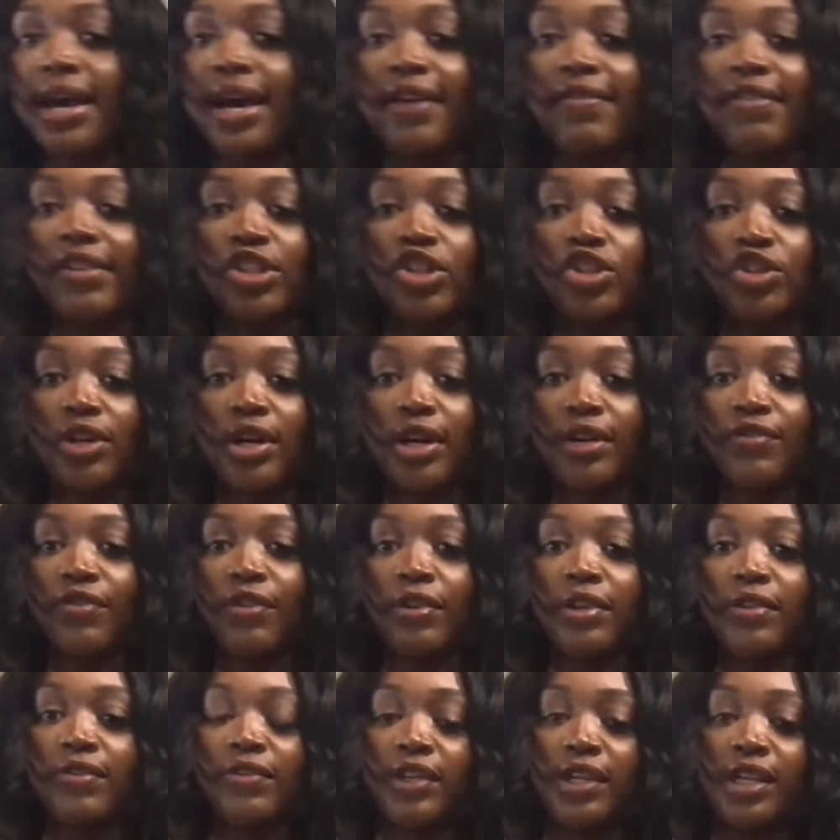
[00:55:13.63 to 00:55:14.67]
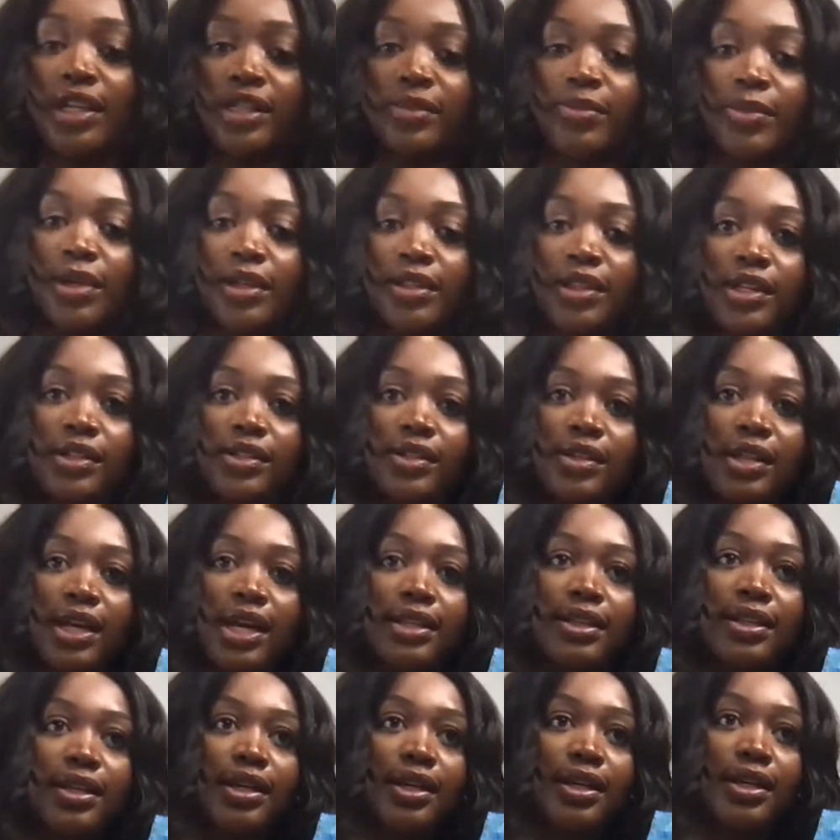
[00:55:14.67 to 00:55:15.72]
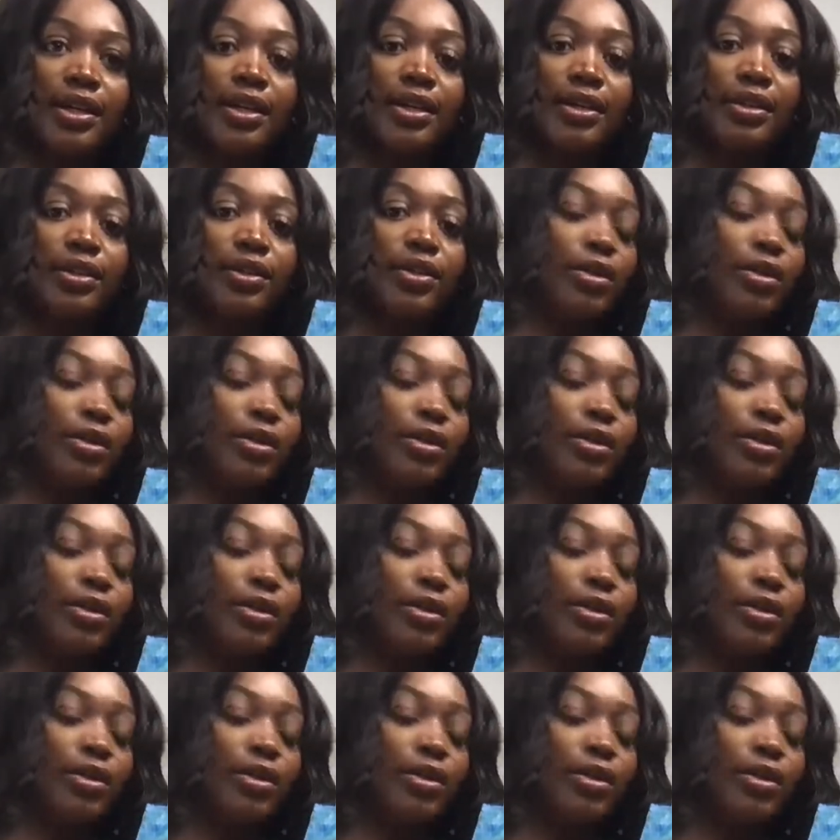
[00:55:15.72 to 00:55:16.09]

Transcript: I have a trunk full of these, but these are like the